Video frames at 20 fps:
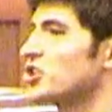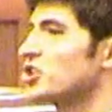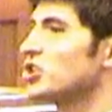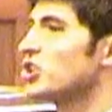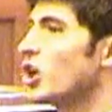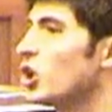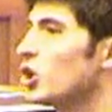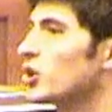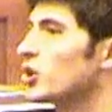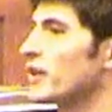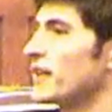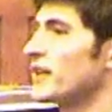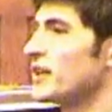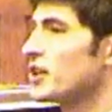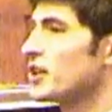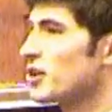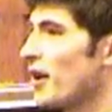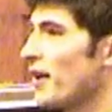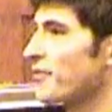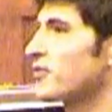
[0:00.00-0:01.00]
So slowly,
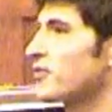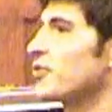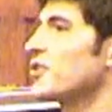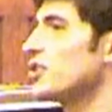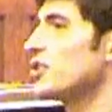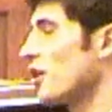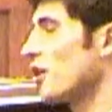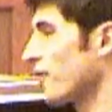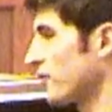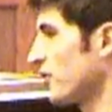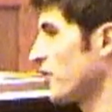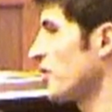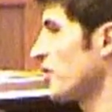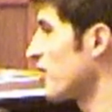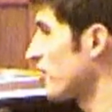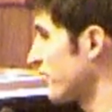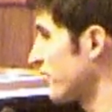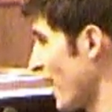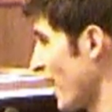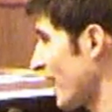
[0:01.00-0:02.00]
year after year after
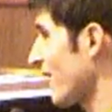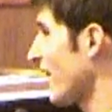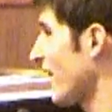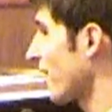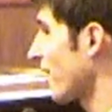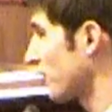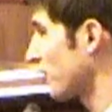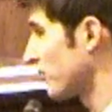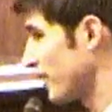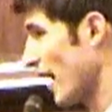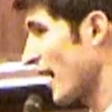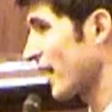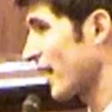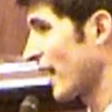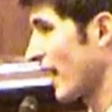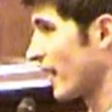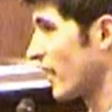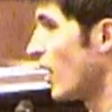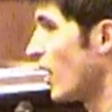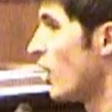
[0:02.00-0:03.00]
year, decade after
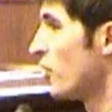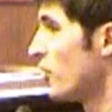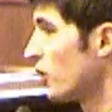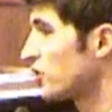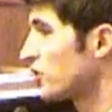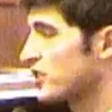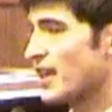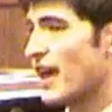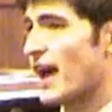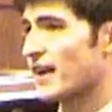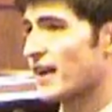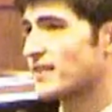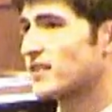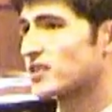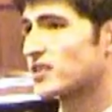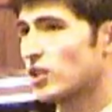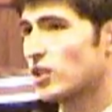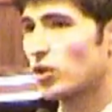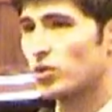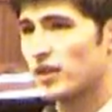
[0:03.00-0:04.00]
decade, those
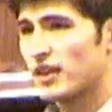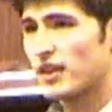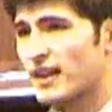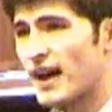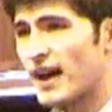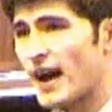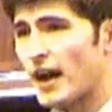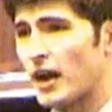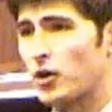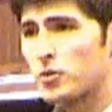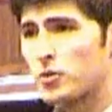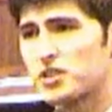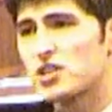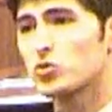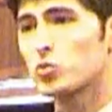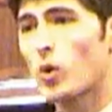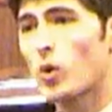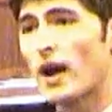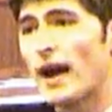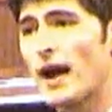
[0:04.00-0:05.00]
taxes slowly get higher, which
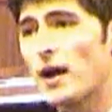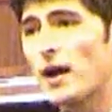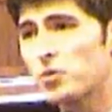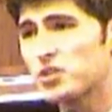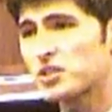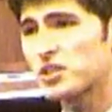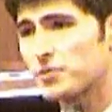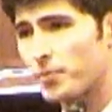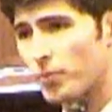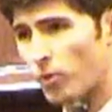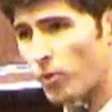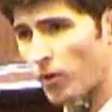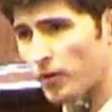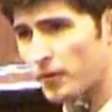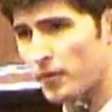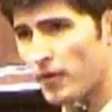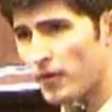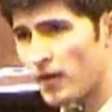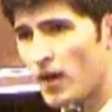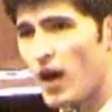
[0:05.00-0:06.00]
is why I would support
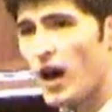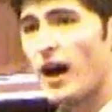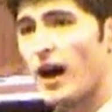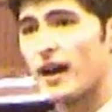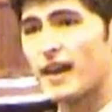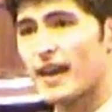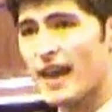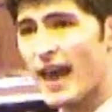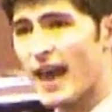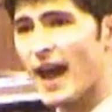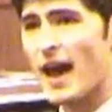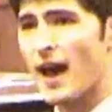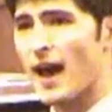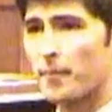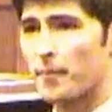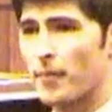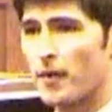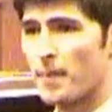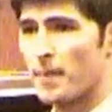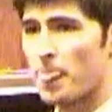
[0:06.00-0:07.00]
a
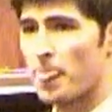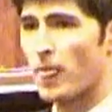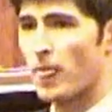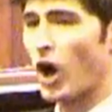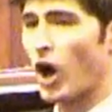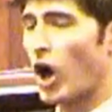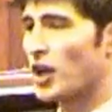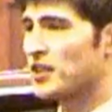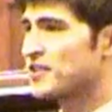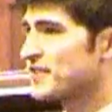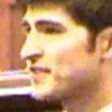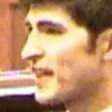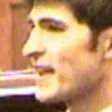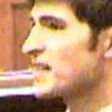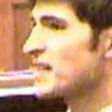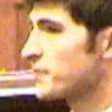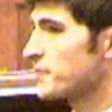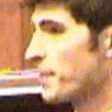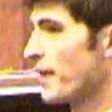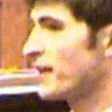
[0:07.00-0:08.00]
cap on
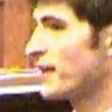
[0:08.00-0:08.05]
state